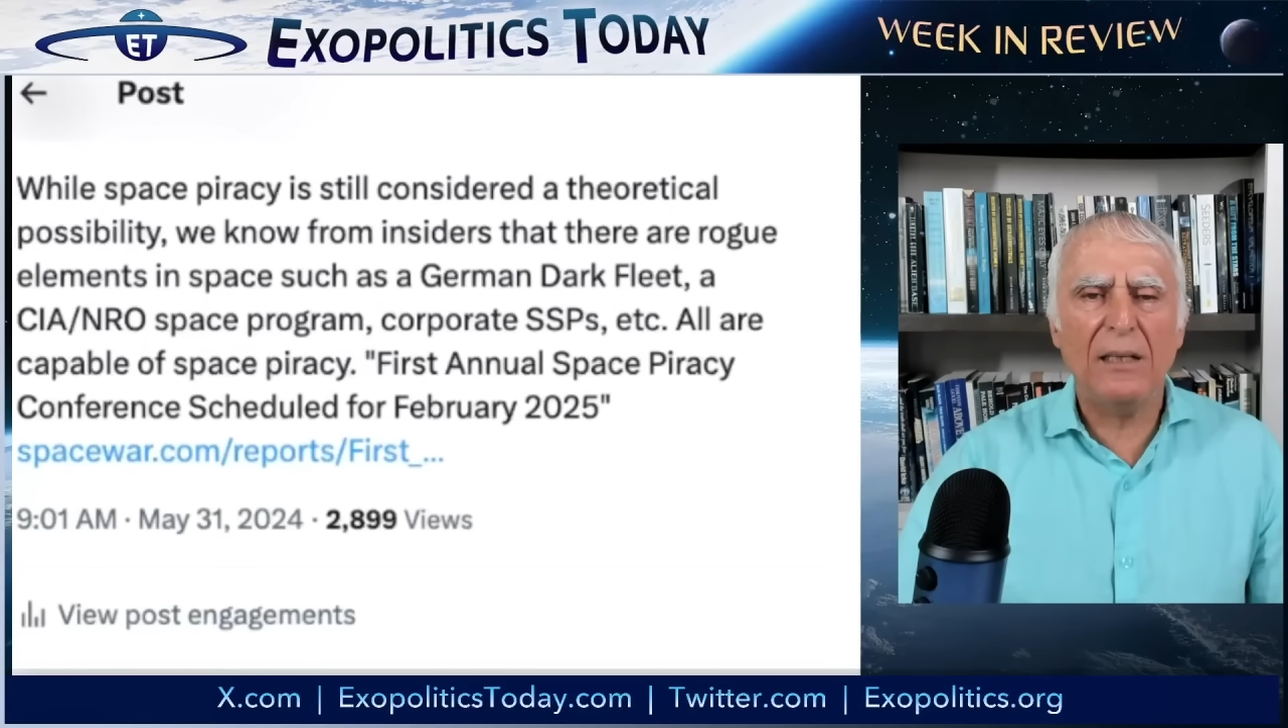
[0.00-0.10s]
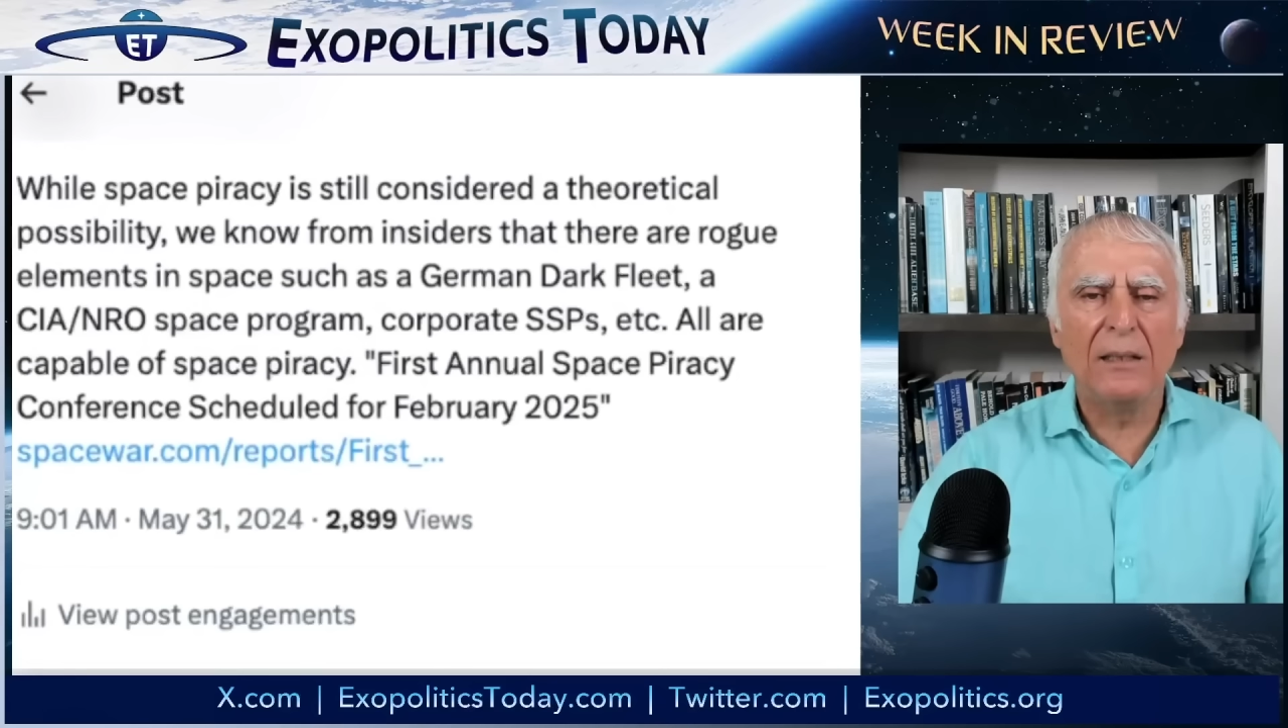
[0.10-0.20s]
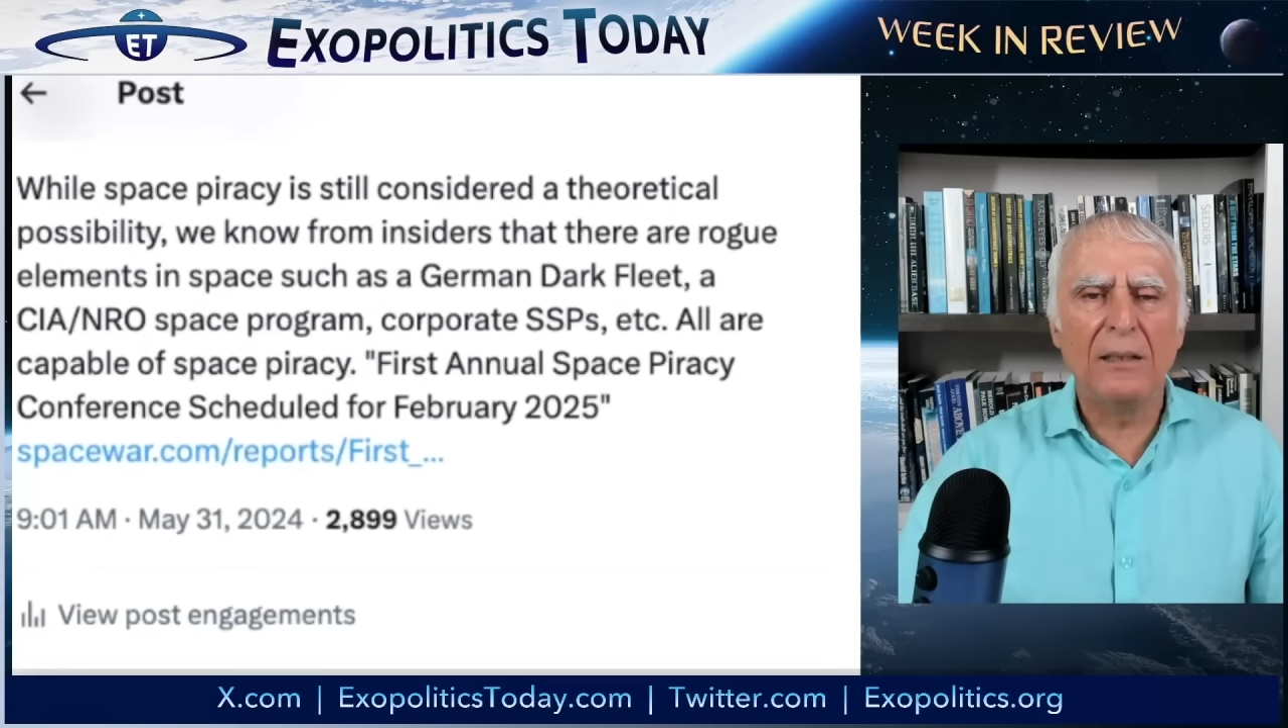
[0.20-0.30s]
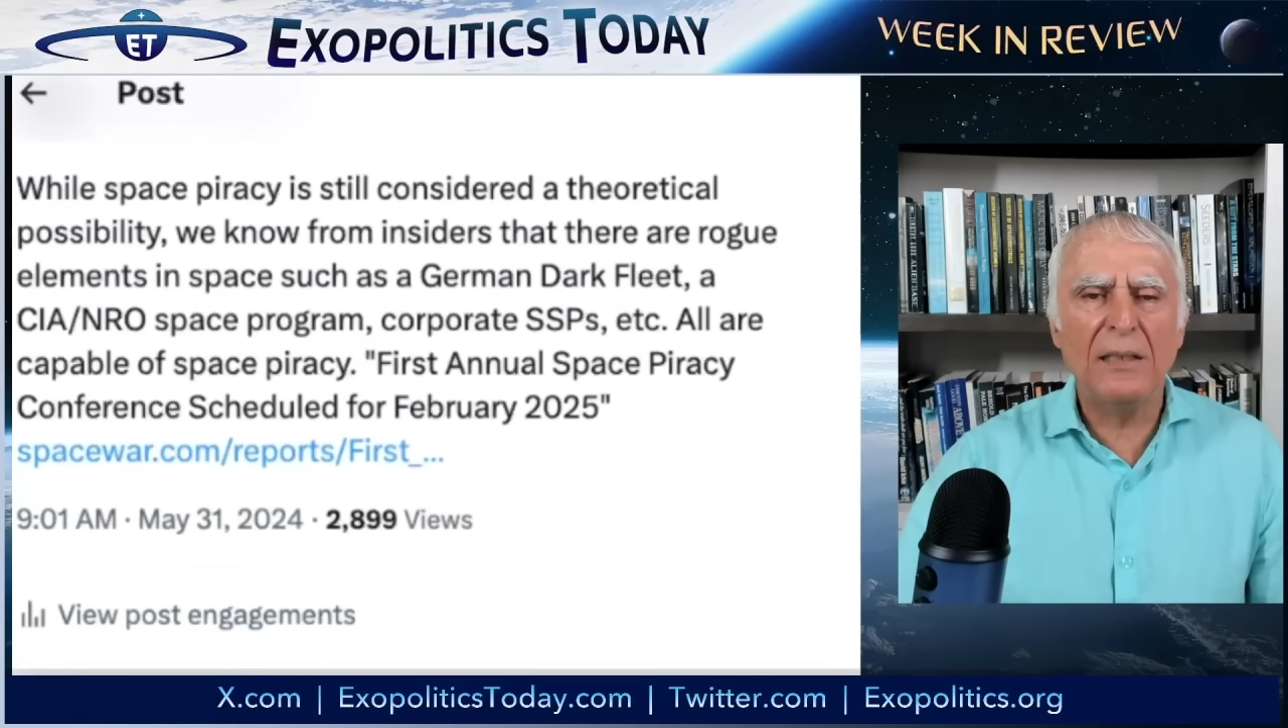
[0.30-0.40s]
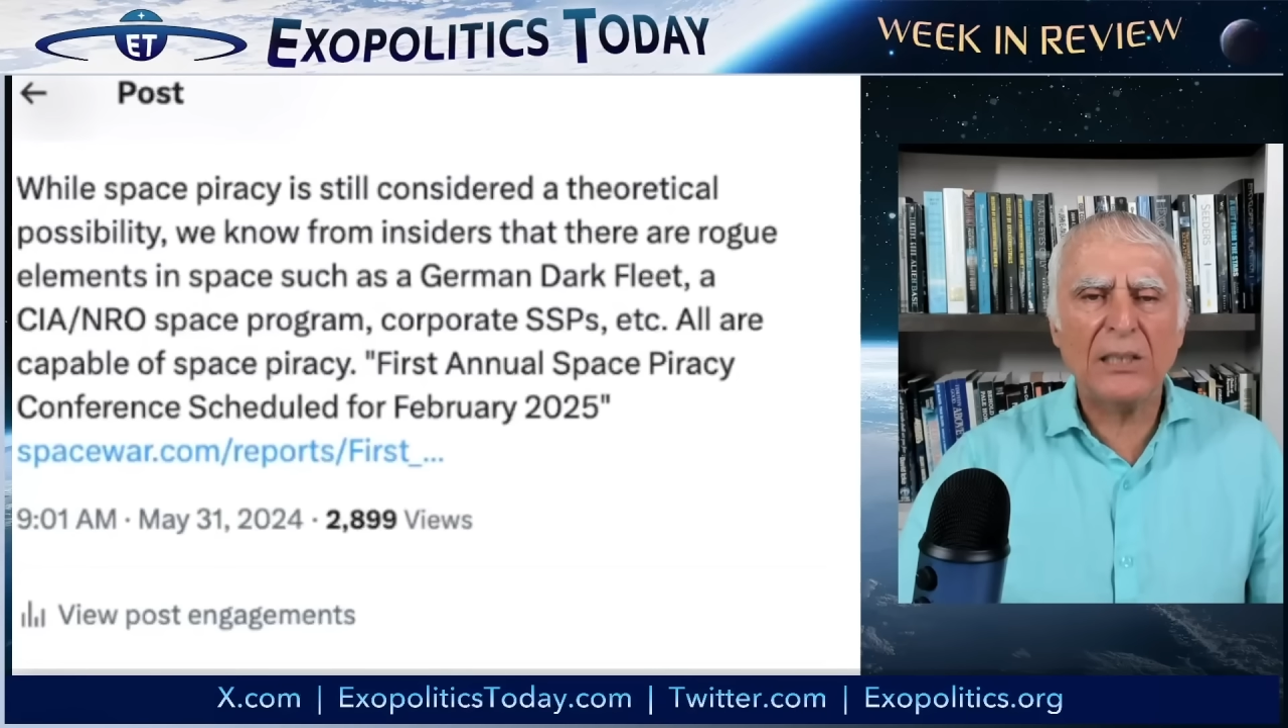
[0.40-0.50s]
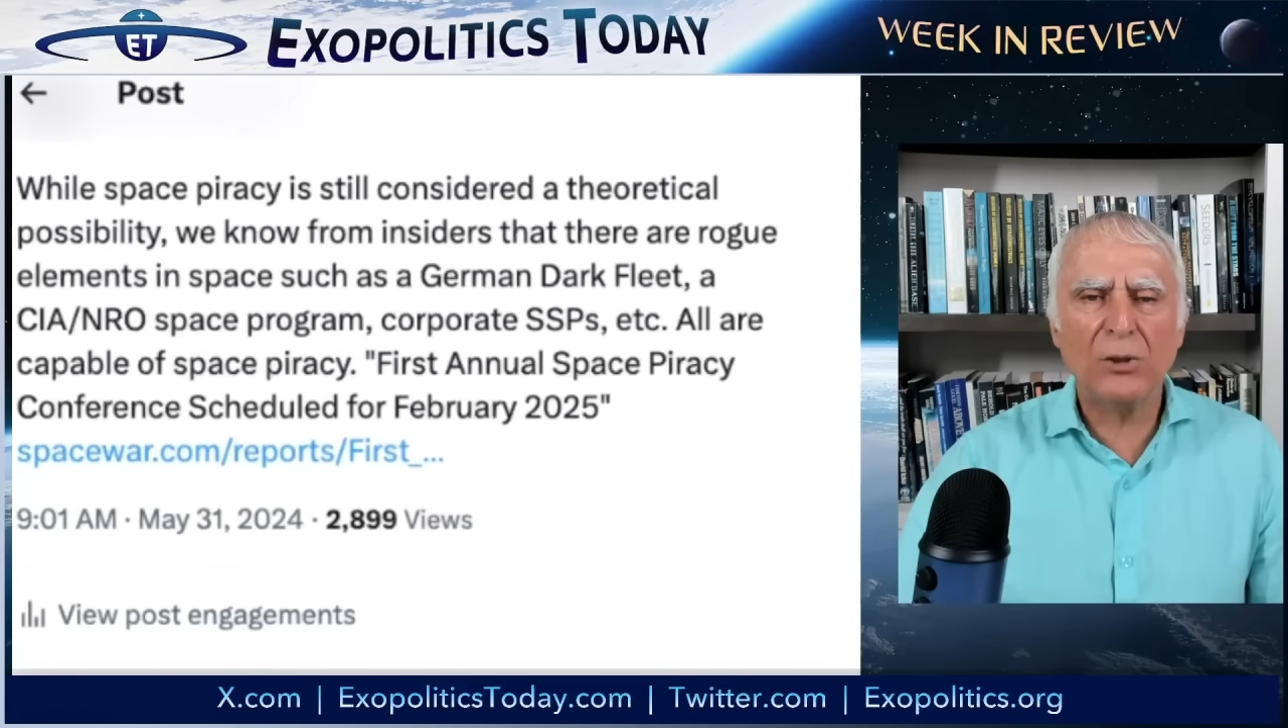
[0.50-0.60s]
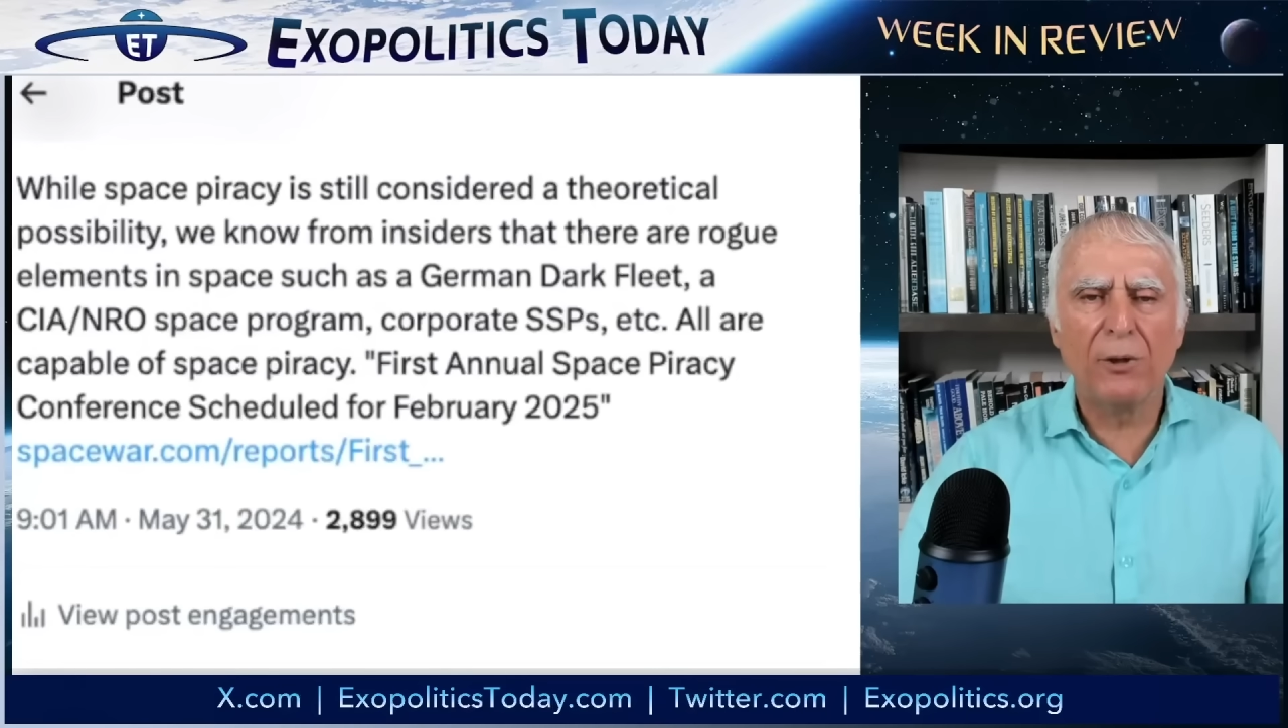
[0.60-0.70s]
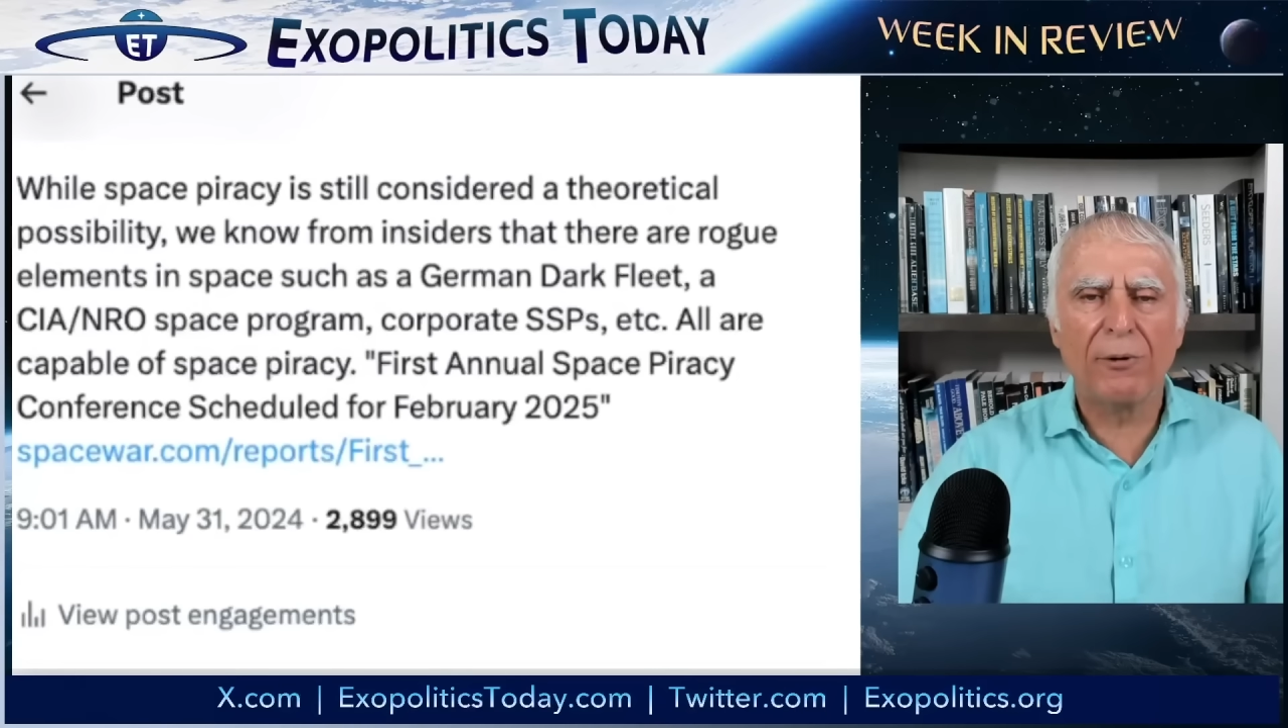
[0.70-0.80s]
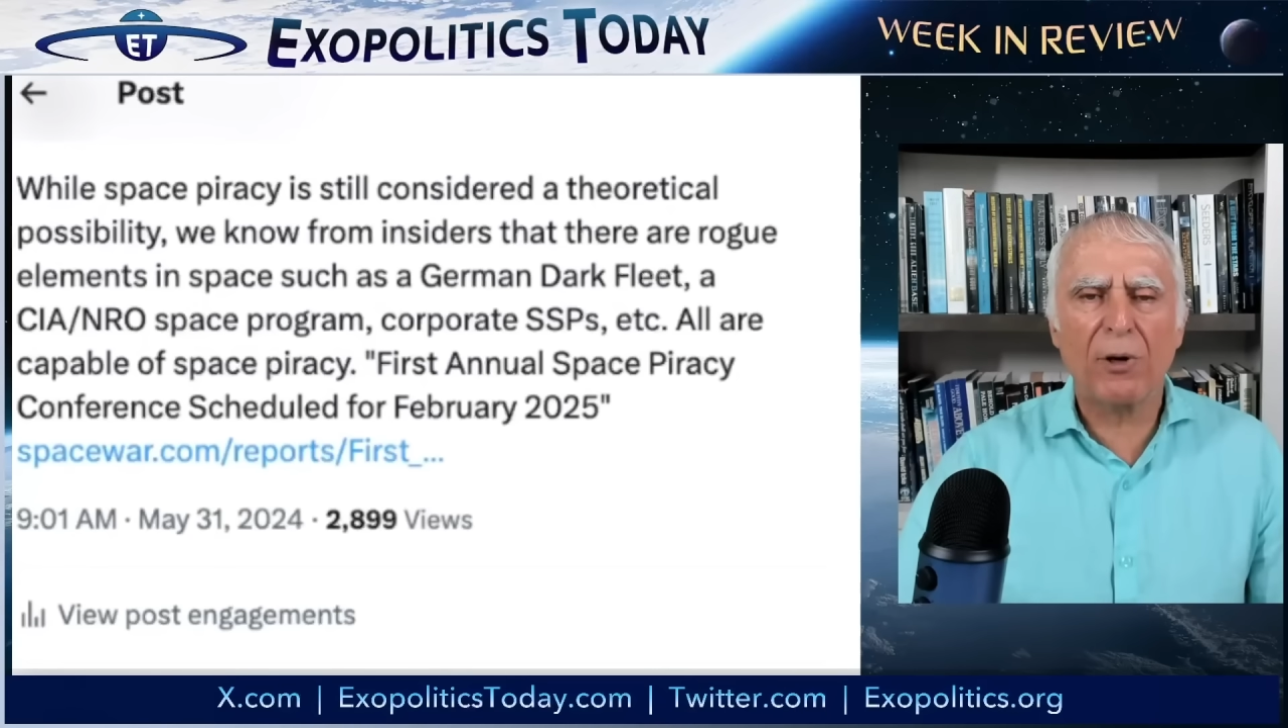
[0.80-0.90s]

National